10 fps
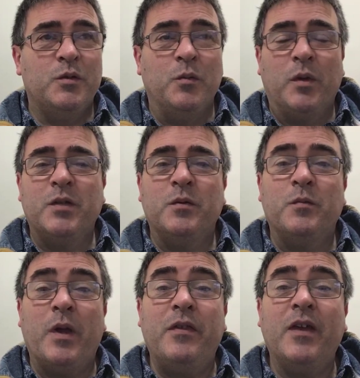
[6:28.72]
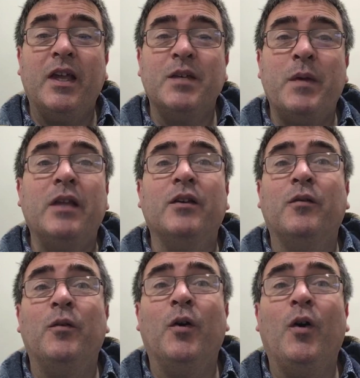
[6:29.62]
so much which we think is being
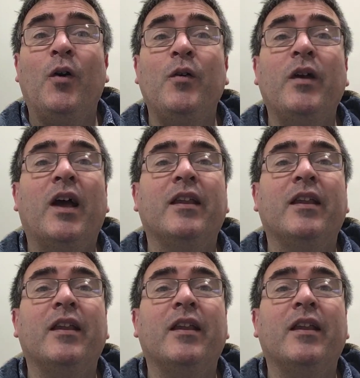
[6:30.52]
done wrong,